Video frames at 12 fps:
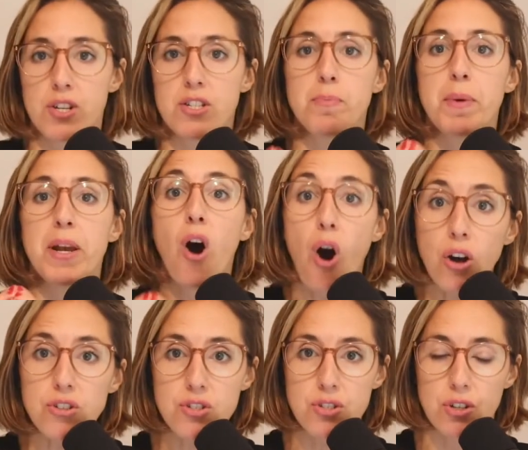but
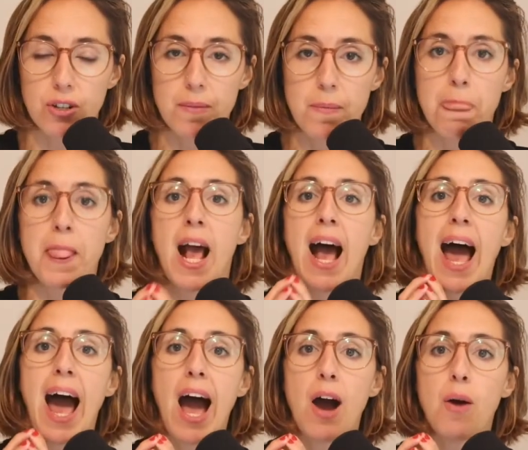also
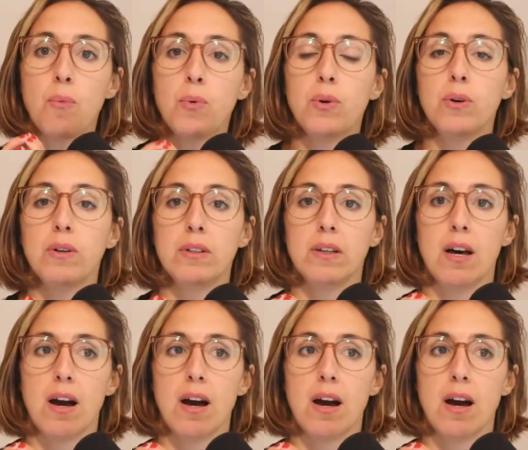I will